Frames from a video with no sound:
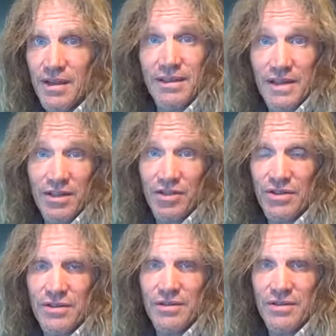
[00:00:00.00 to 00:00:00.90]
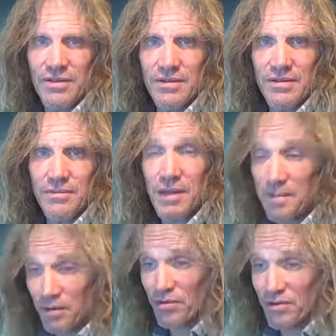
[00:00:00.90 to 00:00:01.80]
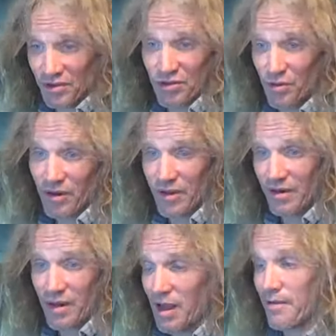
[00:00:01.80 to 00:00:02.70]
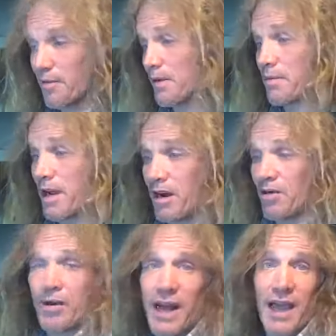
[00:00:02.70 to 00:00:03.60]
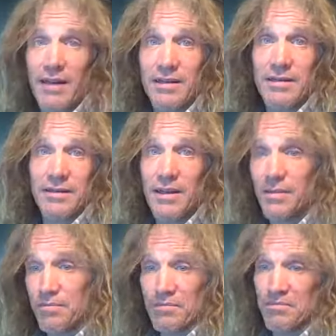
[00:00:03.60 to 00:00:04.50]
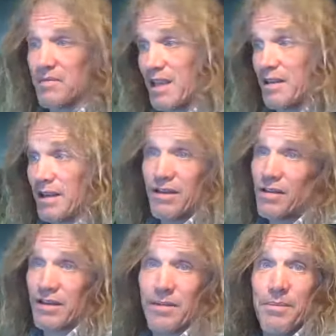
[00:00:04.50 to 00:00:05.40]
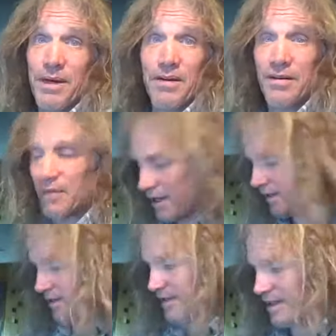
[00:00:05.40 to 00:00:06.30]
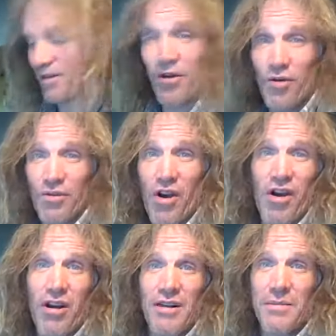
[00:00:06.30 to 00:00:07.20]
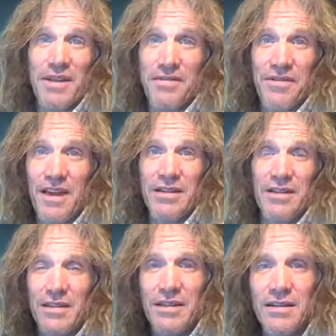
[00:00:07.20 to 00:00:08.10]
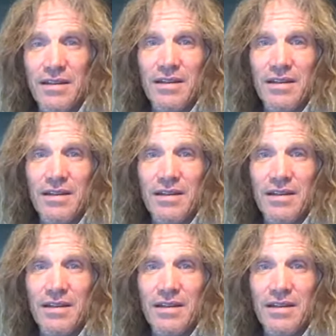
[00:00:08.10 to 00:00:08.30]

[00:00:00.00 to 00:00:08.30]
addictions. People destroy their life. They become heroin addicts, and they, they, they look in the mirror. They can see their own arm infected.